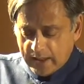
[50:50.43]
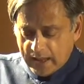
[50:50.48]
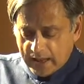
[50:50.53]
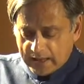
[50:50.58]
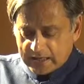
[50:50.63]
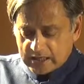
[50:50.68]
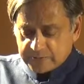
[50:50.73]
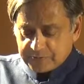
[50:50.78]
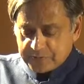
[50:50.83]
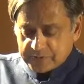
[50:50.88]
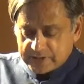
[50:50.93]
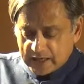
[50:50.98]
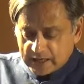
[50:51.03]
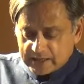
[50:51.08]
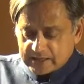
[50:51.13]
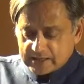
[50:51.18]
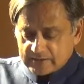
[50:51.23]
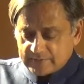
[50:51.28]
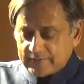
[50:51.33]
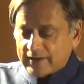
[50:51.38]
And its
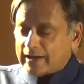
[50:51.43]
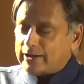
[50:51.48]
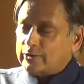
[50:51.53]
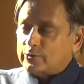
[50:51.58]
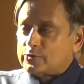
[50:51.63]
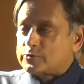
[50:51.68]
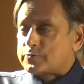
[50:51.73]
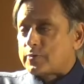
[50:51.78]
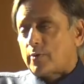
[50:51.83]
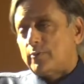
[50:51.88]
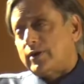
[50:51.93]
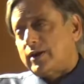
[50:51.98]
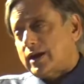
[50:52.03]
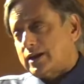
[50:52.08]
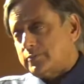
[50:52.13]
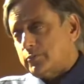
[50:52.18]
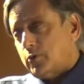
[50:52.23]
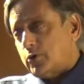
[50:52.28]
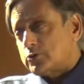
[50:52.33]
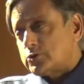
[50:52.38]
production values probably
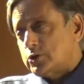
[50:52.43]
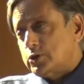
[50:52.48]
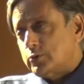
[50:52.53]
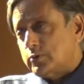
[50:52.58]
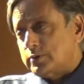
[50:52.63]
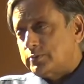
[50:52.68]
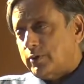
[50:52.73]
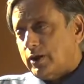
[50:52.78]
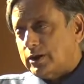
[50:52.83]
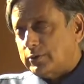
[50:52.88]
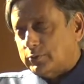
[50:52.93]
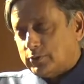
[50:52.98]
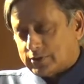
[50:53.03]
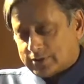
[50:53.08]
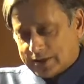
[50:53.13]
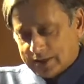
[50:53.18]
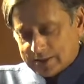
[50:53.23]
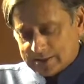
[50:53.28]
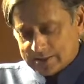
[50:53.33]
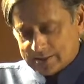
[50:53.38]
had more to do with
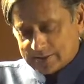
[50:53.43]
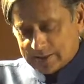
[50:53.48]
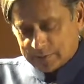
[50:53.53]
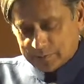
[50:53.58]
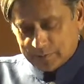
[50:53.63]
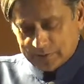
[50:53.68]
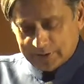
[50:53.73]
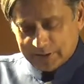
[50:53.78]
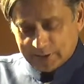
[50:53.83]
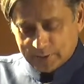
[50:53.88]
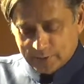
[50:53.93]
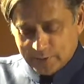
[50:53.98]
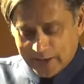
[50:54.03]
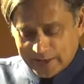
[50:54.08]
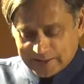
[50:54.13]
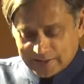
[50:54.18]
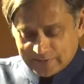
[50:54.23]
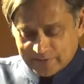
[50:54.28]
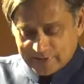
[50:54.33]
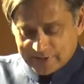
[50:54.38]
Bollywood kitsch than with Hindu
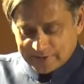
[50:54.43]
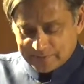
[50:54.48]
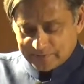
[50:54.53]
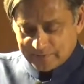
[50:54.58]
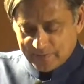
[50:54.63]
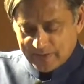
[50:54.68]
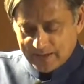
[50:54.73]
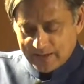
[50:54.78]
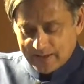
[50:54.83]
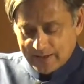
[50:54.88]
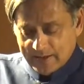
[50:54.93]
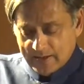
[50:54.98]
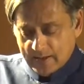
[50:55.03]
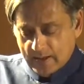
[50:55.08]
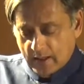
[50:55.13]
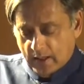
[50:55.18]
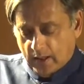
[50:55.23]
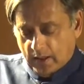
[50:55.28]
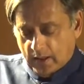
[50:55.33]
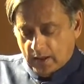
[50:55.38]
atavism.
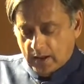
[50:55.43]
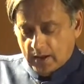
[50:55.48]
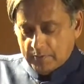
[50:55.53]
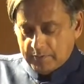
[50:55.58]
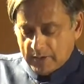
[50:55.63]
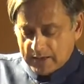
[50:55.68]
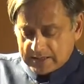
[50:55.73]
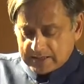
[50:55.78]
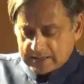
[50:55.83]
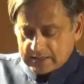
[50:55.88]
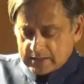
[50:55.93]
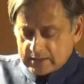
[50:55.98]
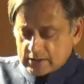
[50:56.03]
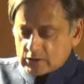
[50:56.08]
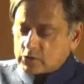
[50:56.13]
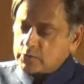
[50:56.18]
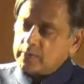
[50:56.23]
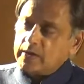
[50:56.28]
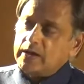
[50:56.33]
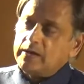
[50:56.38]

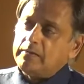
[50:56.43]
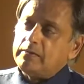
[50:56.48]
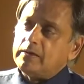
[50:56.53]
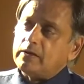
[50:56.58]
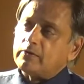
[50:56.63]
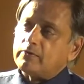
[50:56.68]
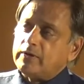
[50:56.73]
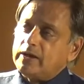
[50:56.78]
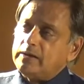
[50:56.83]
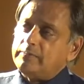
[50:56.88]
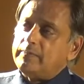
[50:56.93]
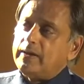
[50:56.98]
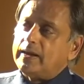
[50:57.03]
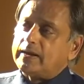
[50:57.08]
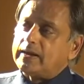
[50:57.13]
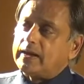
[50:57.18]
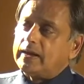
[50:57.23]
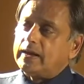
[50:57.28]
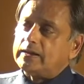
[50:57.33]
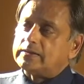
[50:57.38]
But to be
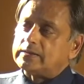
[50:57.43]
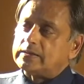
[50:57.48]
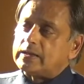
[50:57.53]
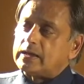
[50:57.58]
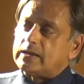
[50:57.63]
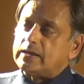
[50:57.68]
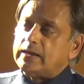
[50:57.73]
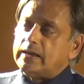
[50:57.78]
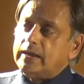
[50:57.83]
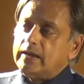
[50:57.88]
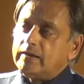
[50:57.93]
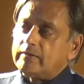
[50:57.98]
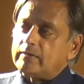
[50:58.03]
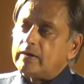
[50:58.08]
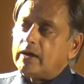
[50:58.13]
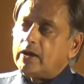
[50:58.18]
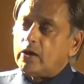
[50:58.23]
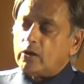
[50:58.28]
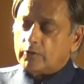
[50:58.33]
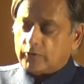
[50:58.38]
remaking it in an
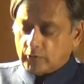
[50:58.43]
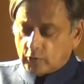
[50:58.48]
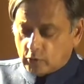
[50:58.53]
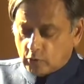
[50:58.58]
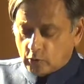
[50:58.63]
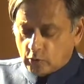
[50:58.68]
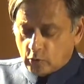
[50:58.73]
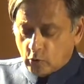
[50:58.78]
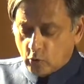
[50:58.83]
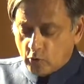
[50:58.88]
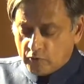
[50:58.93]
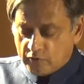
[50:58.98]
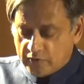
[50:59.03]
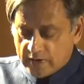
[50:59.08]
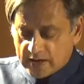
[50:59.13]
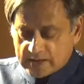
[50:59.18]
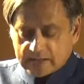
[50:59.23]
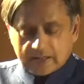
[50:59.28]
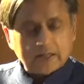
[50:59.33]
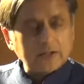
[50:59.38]
era of
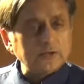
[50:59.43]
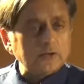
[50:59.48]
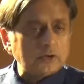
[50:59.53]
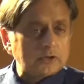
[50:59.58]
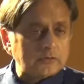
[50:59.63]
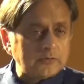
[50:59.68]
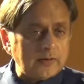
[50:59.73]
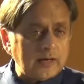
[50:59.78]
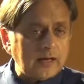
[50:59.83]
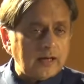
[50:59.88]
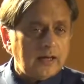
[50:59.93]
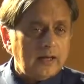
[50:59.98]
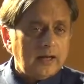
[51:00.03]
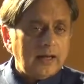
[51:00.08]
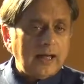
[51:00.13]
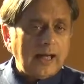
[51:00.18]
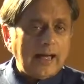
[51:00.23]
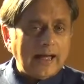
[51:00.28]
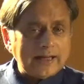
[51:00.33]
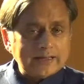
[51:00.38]
overt Hindutva
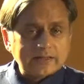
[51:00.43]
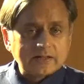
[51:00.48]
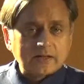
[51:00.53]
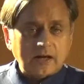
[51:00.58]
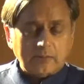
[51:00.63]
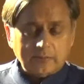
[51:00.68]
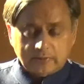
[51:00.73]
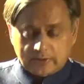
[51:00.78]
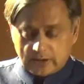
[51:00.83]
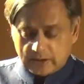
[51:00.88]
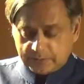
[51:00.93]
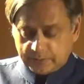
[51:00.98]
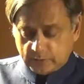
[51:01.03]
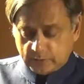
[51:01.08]
and communal